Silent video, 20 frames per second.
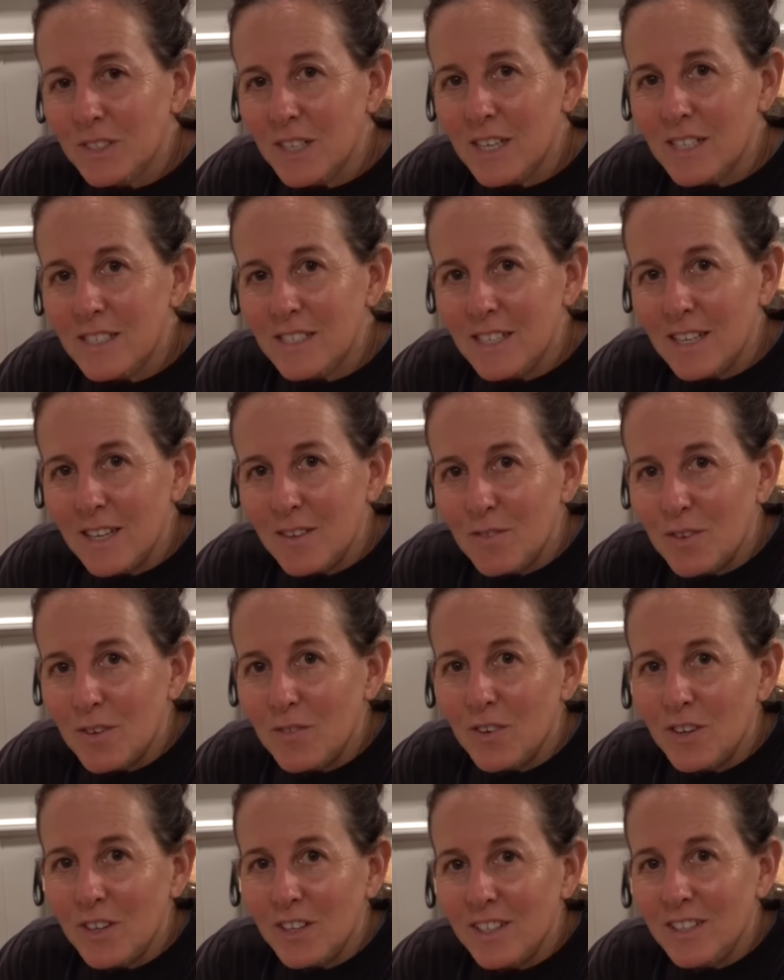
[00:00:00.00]
Yes, I feel
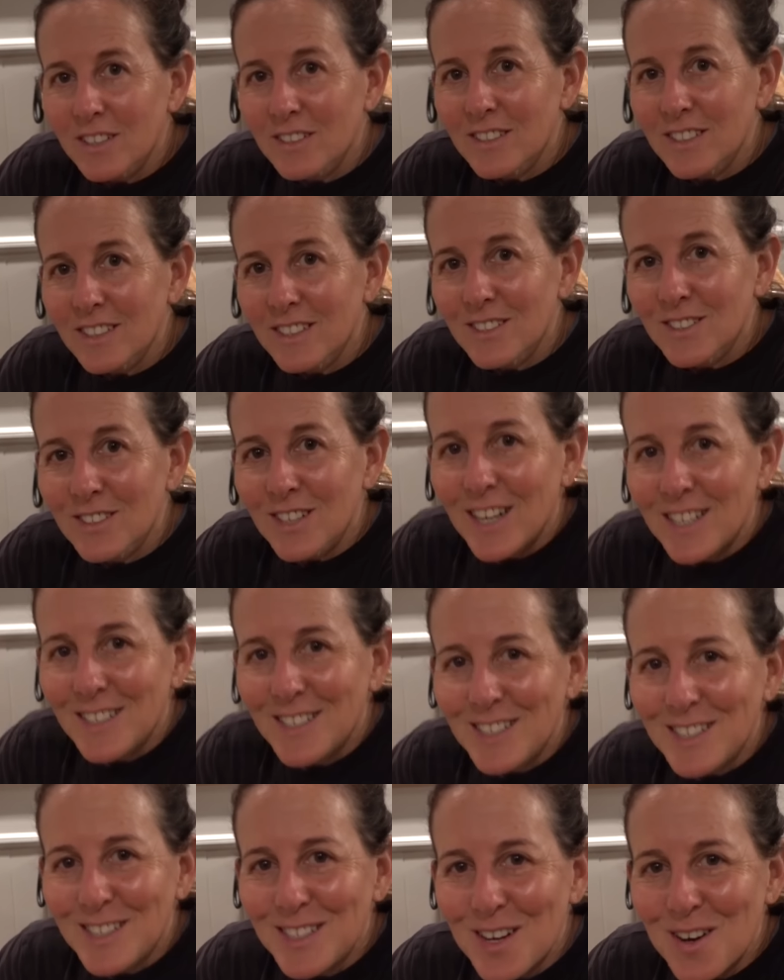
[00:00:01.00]
very guilty.
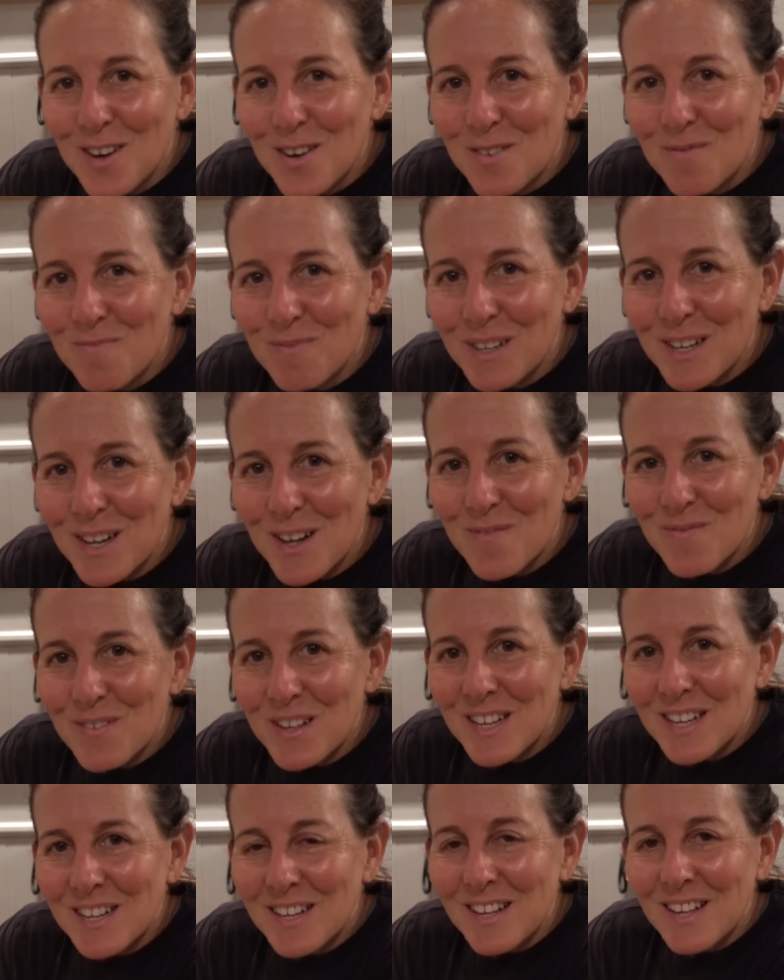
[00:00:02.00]
Jackson's home
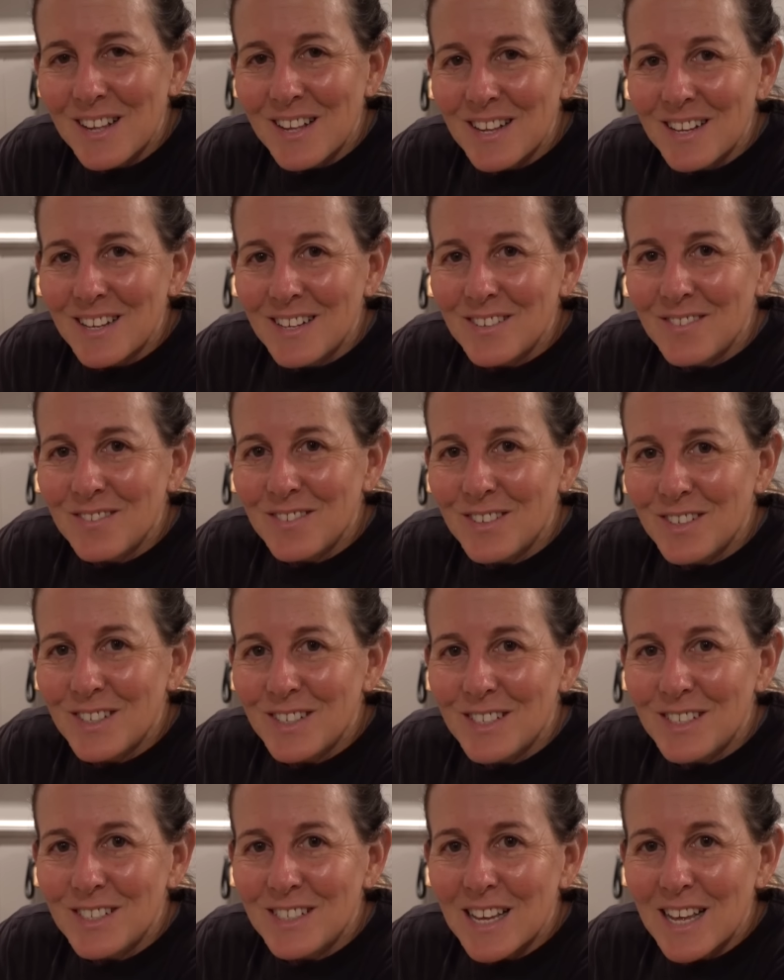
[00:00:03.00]
coming for
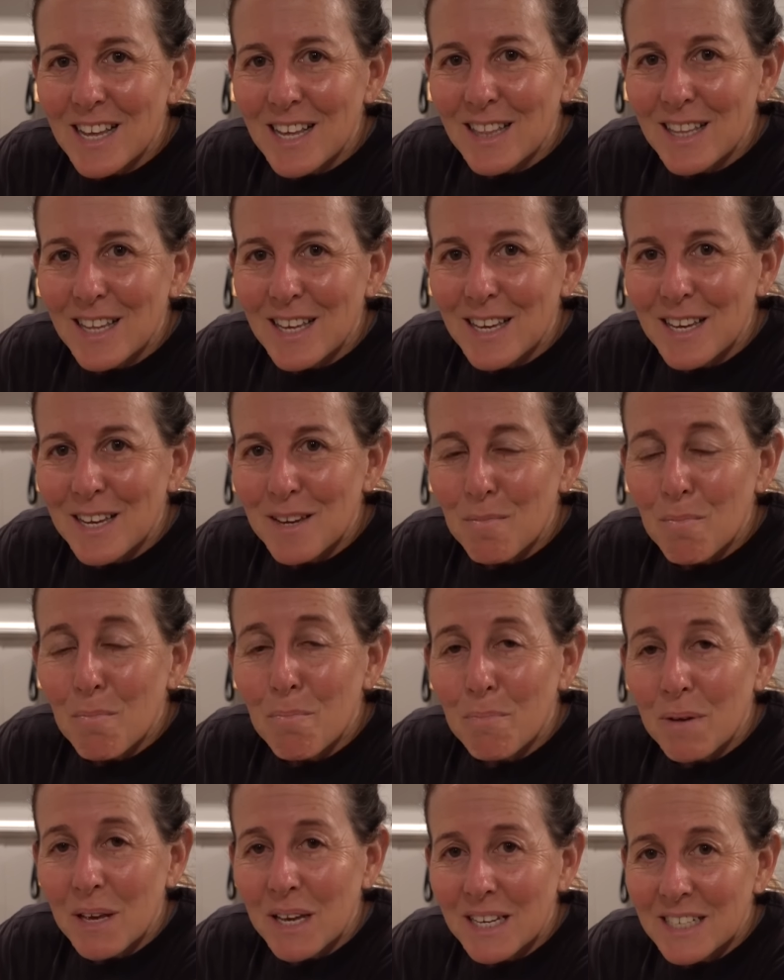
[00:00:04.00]
his LA
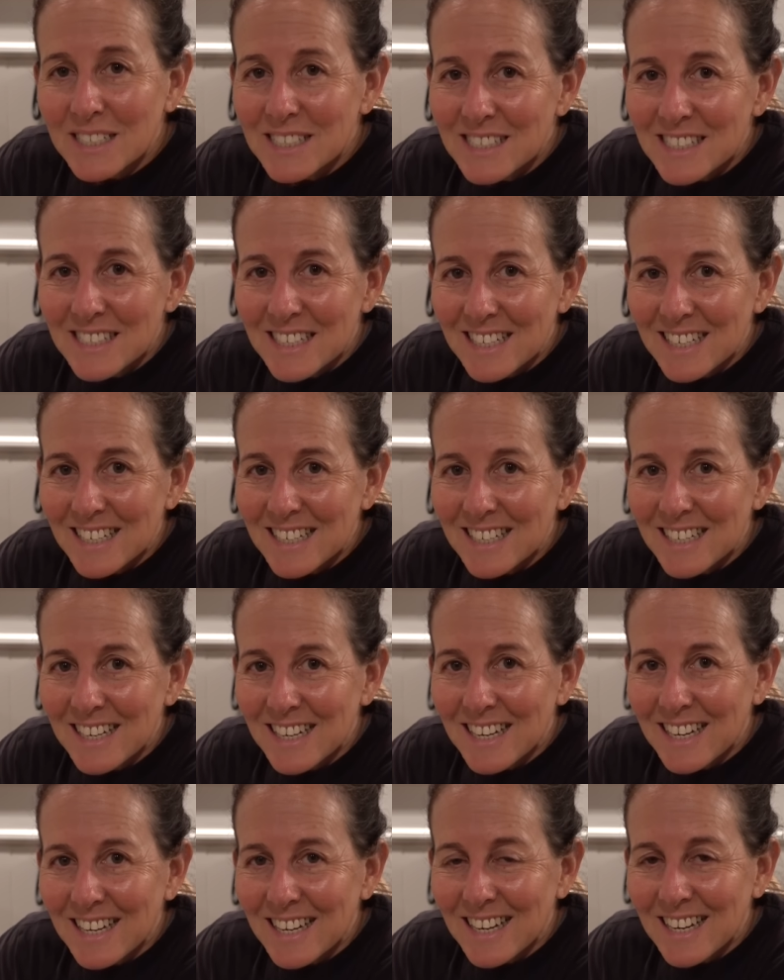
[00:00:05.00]
base, and
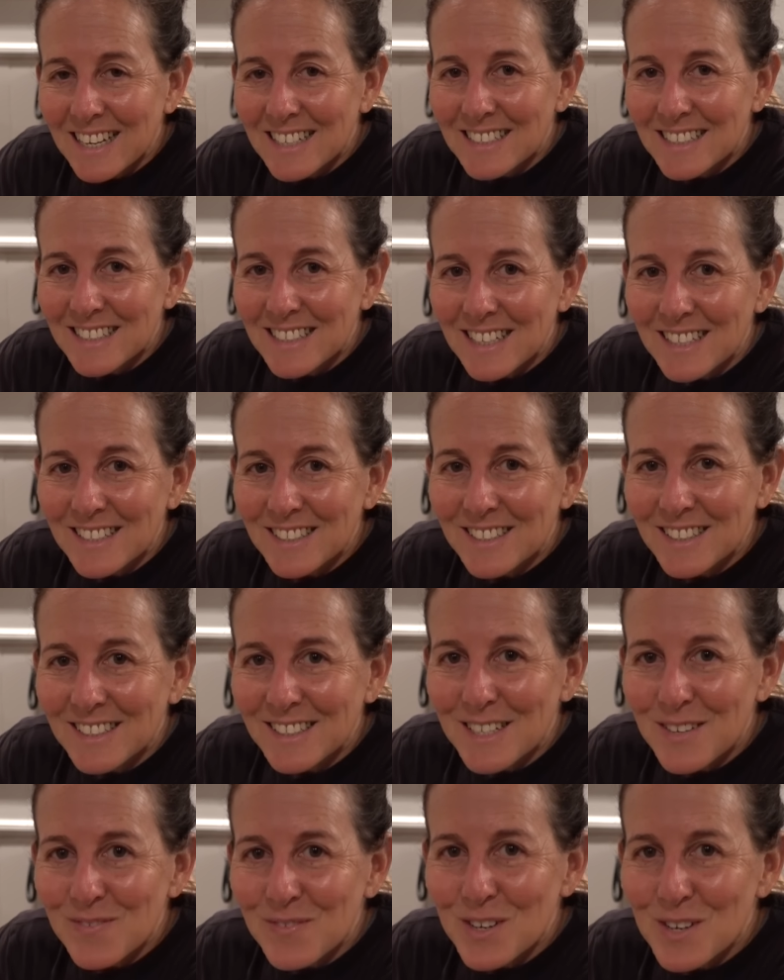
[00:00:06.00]
I did not
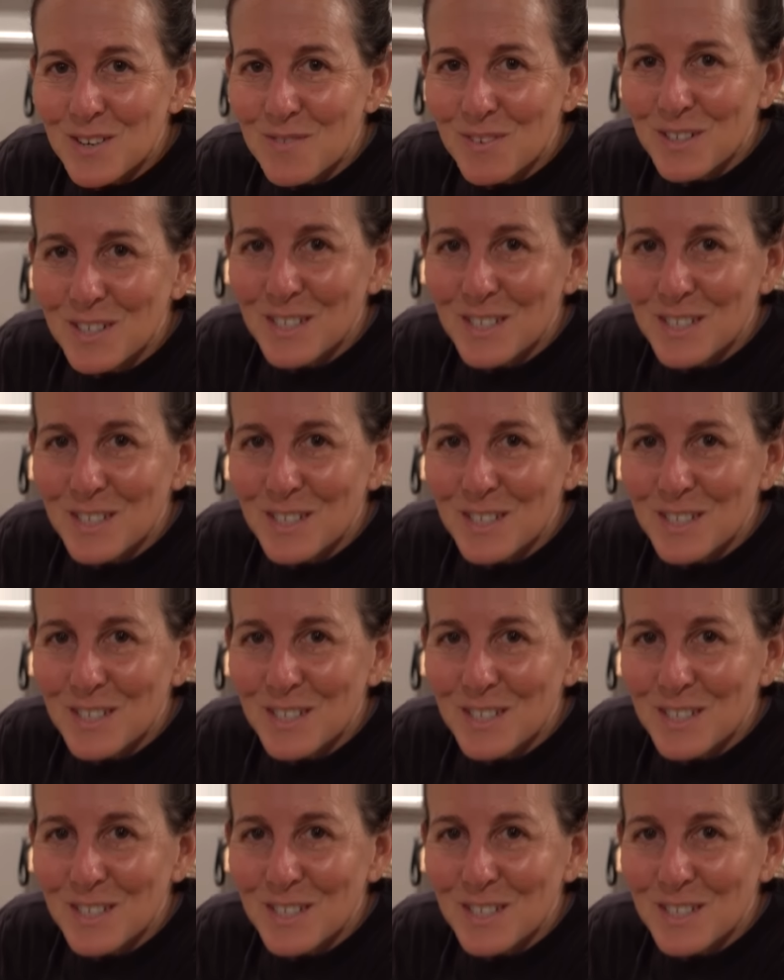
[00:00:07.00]
cook him a home